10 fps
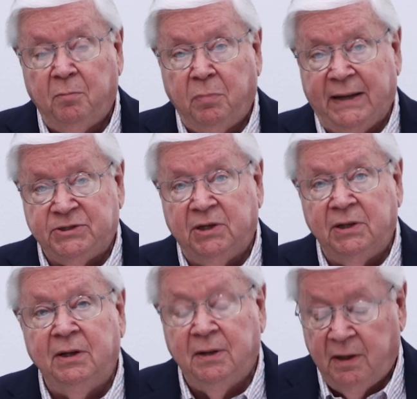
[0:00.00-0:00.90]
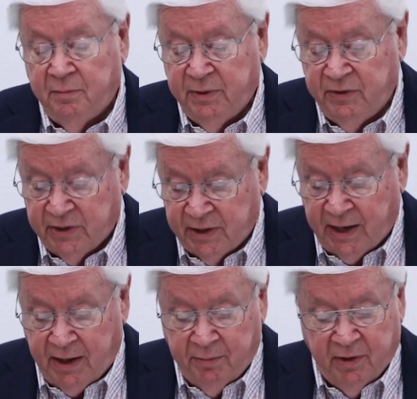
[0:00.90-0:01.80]
Blessed be the
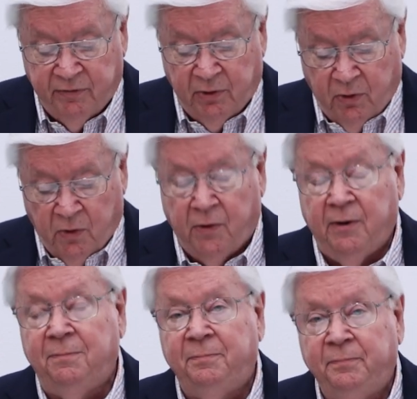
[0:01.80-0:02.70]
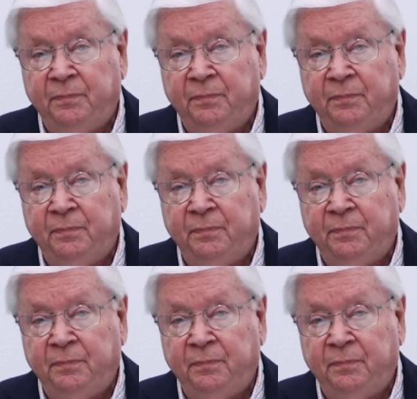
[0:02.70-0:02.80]
name of the Lord.